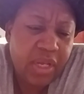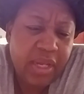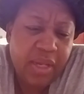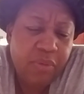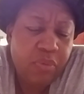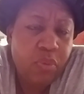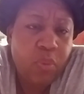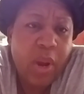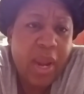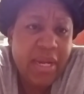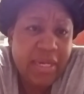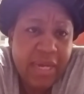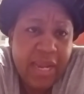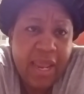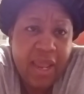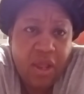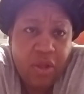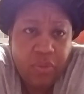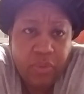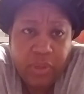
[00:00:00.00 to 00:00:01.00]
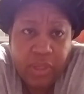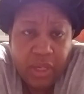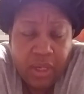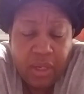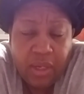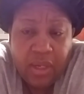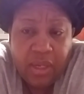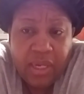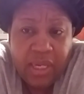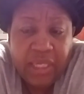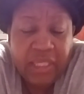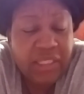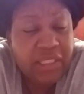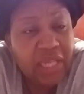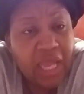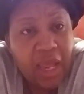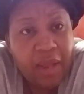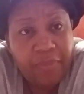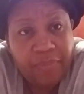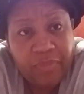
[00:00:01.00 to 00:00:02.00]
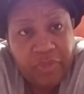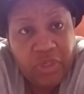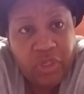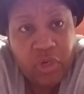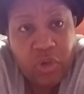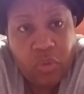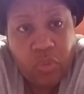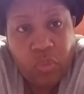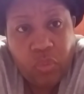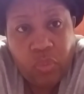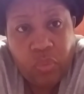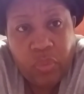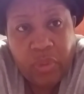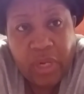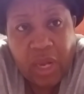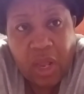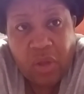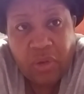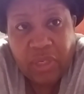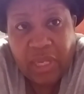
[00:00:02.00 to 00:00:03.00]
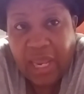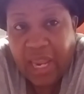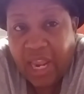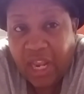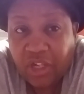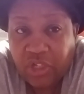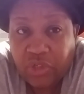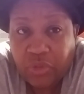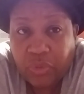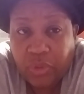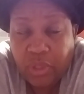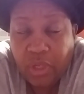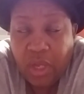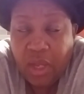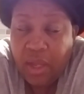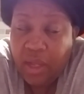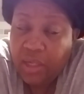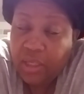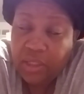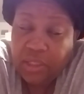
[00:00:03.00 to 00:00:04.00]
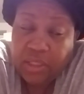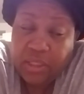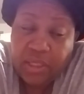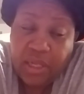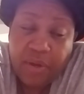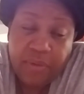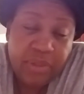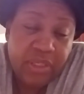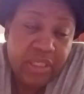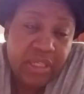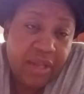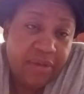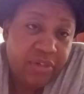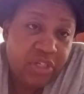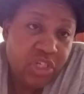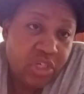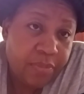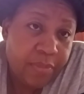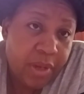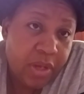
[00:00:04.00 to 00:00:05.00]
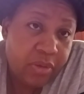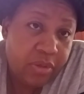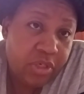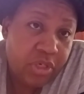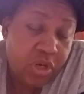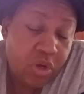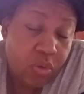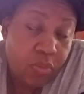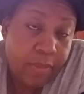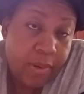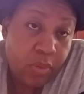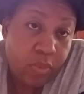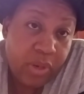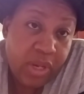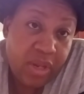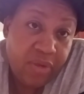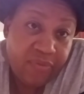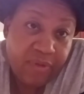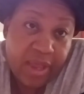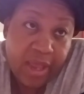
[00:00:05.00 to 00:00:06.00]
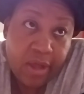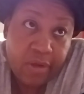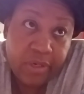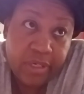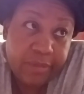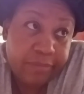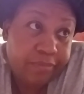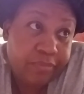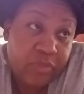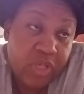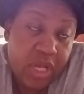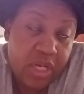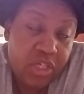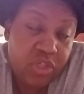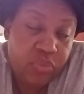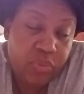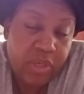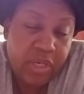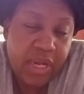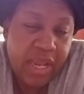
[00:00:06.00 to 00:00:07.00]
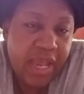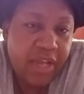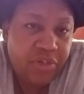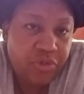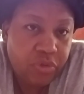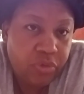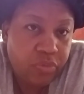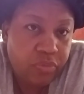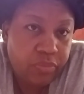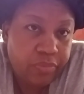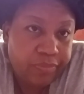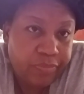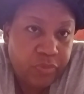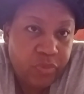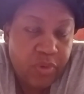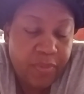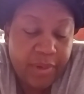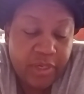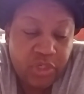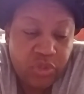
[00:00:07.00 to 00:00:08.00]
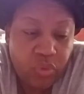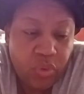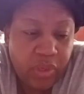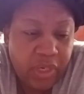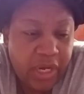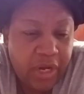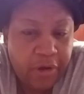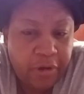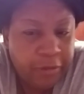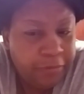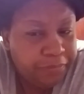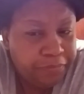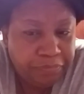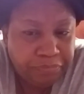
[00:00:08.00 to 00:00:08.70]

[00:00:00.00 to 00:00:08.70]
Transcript: right now, he stopped, with all the extra. Ever since I took my, my weave out and I just went natural with my short hair,